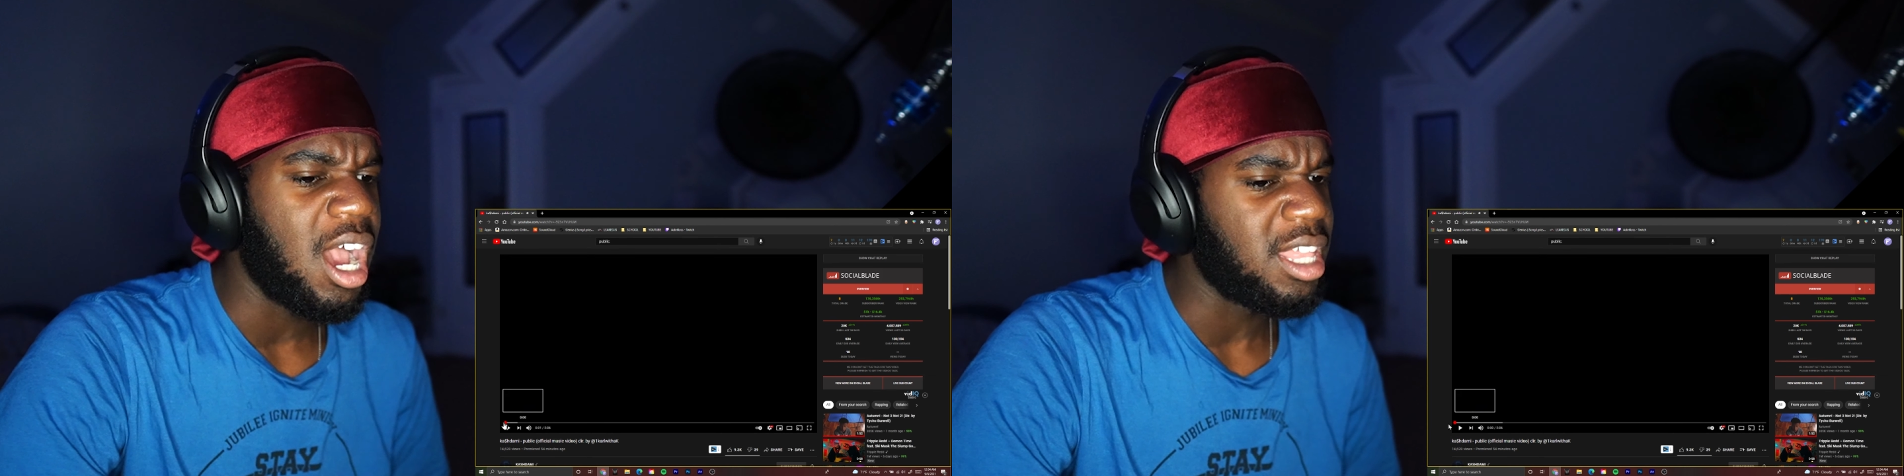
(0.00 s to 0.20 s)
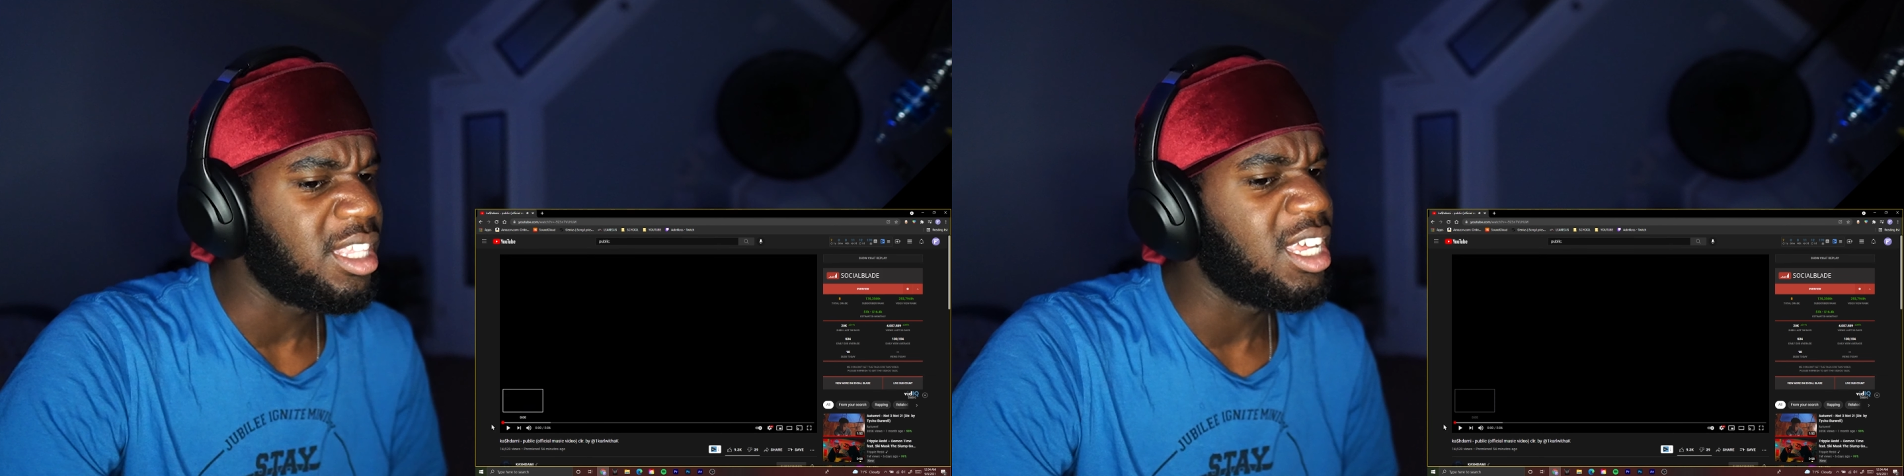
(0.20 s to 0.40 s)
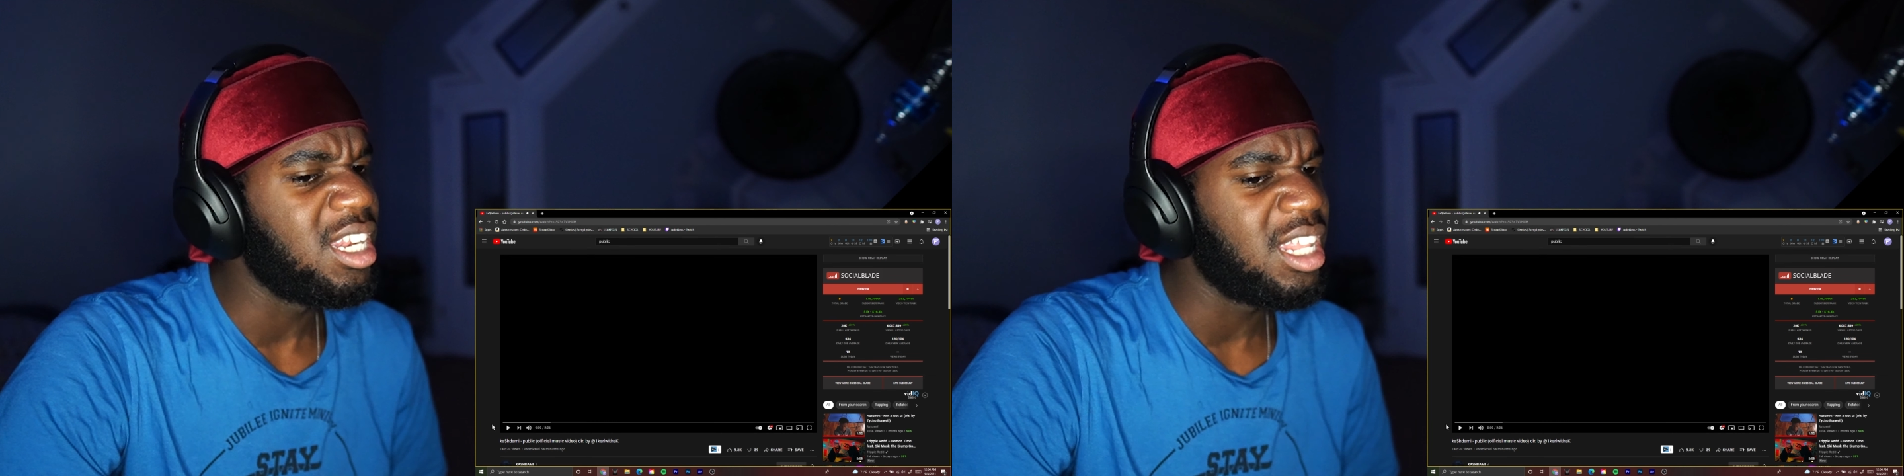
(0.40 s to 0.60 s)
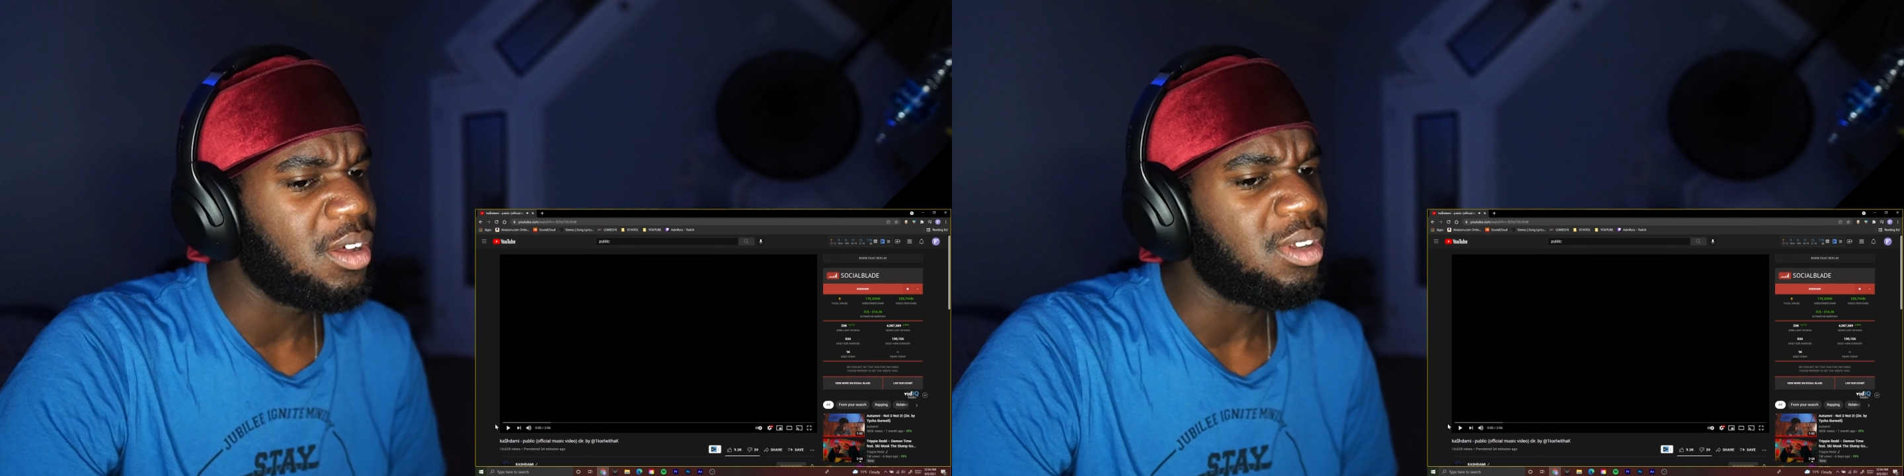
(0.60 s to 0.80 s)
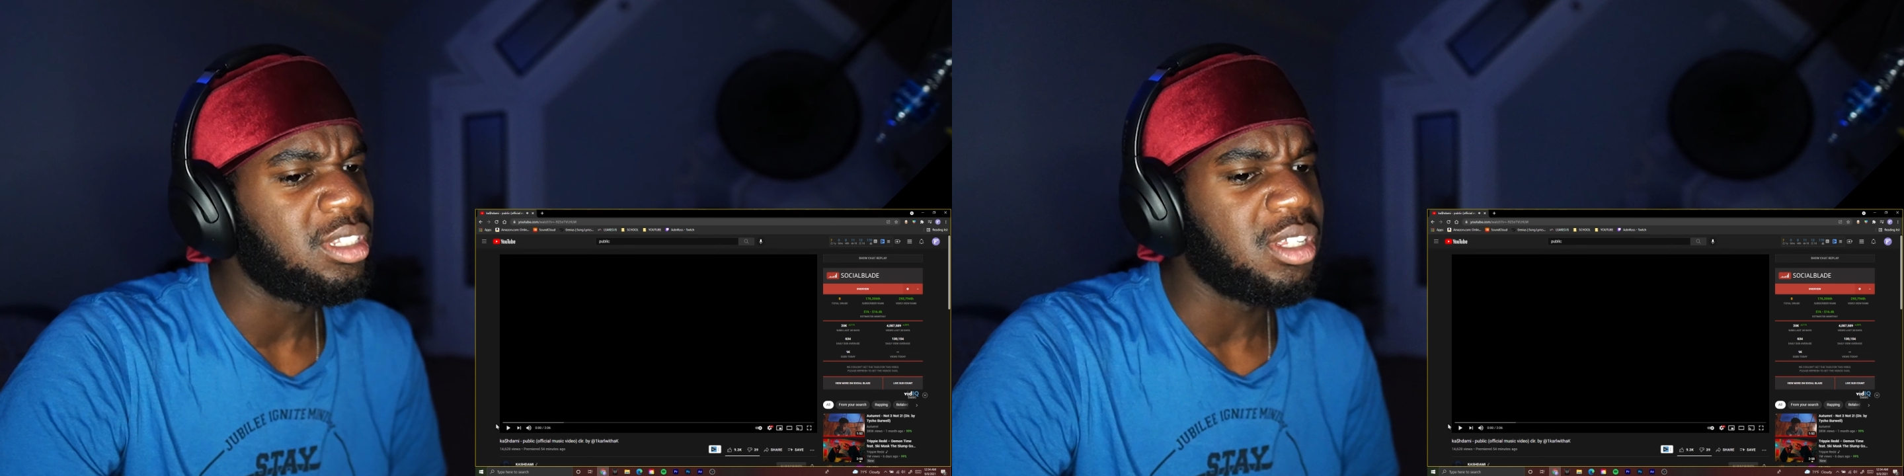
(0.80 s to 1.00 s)
I think he did
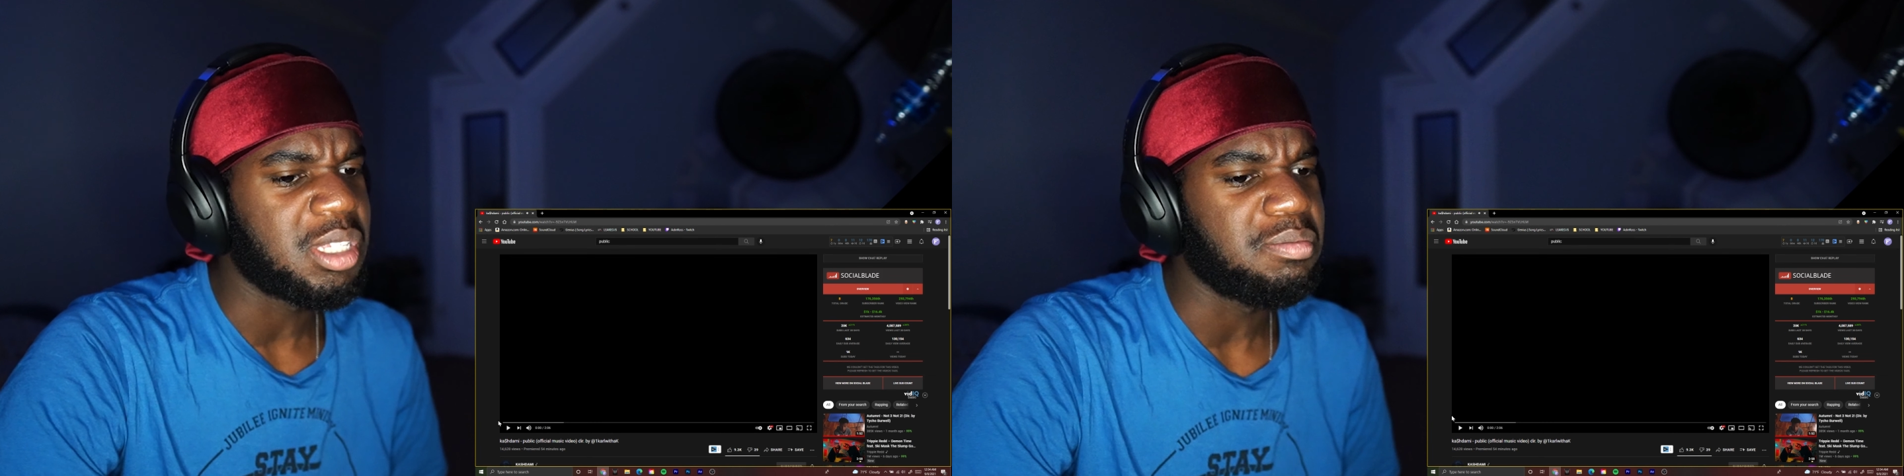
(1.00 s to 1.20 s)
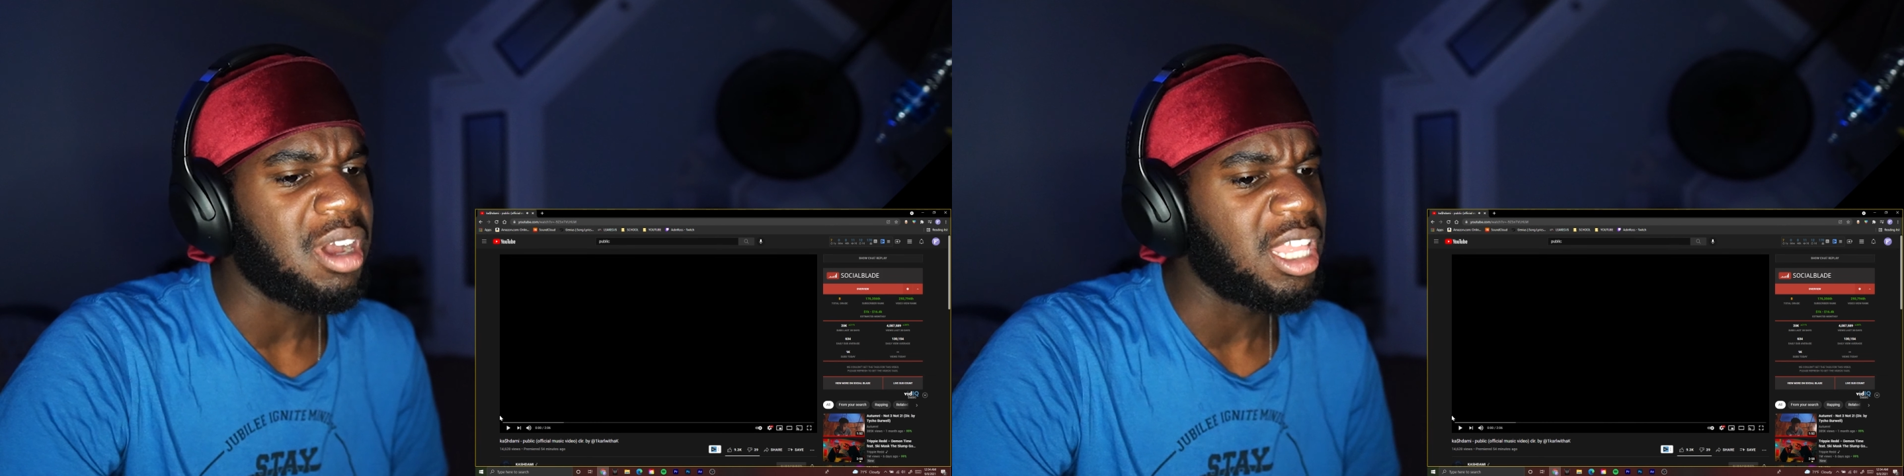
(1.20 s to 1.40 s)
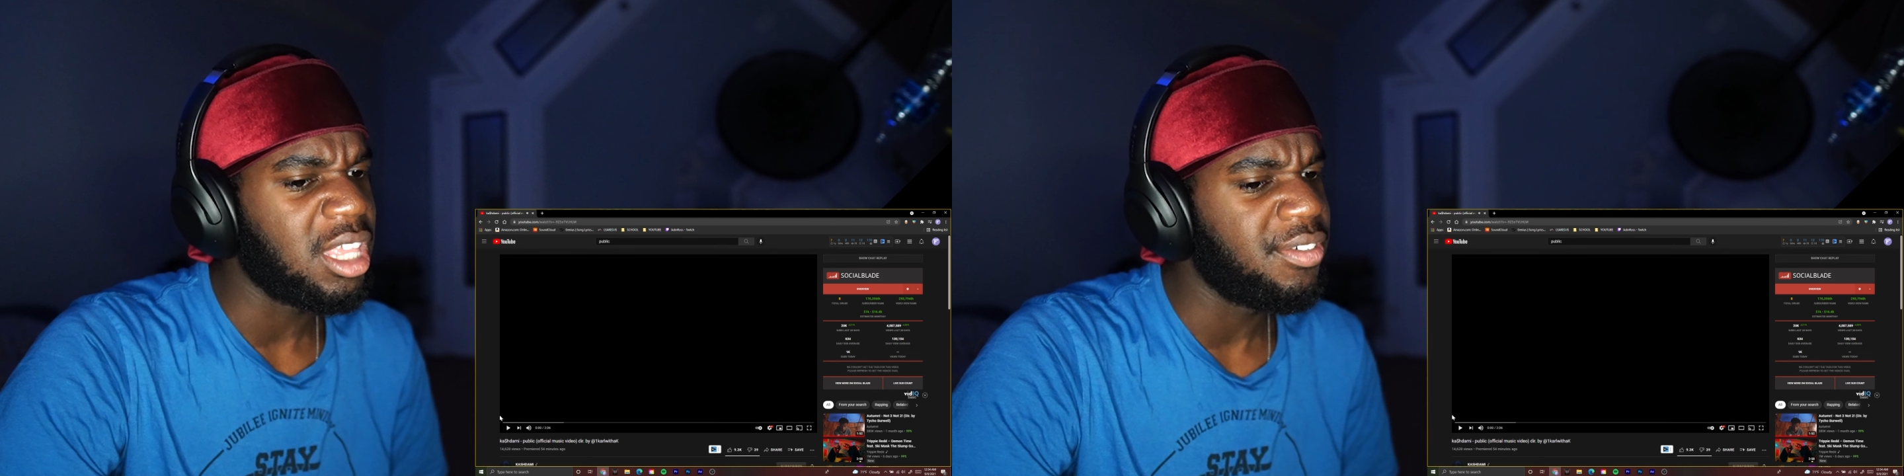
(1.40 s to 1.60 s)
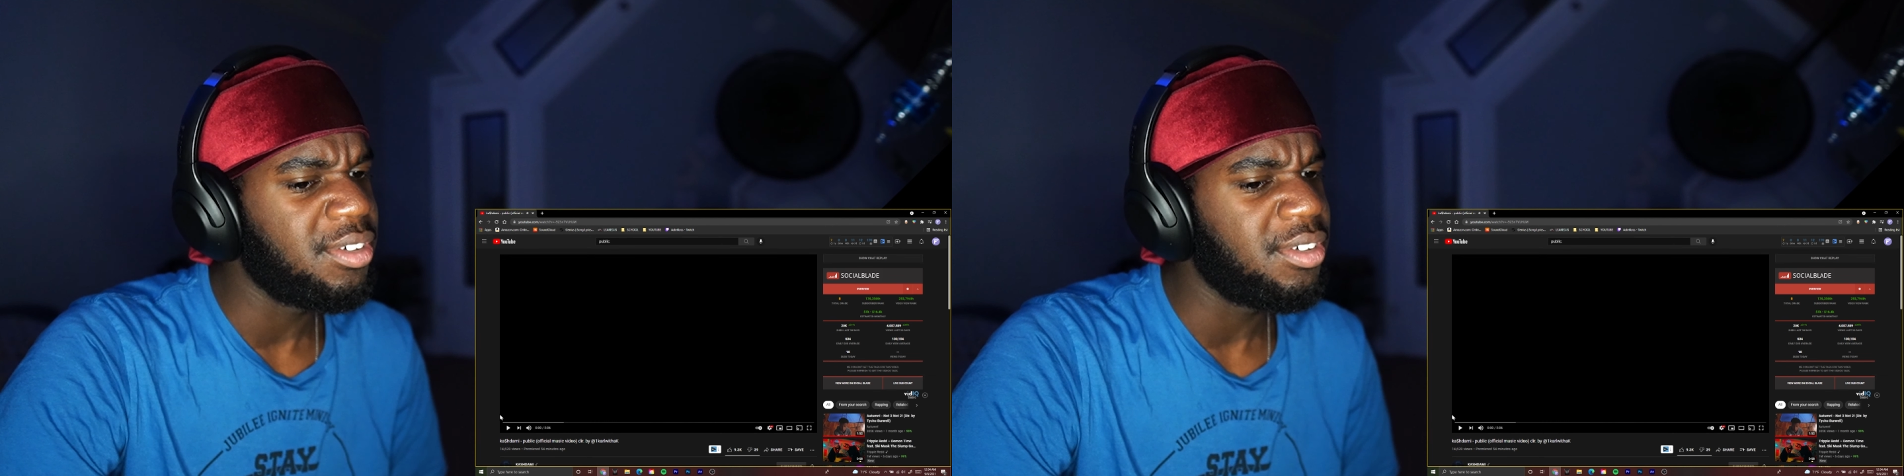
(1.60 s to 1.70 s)
one little Smiley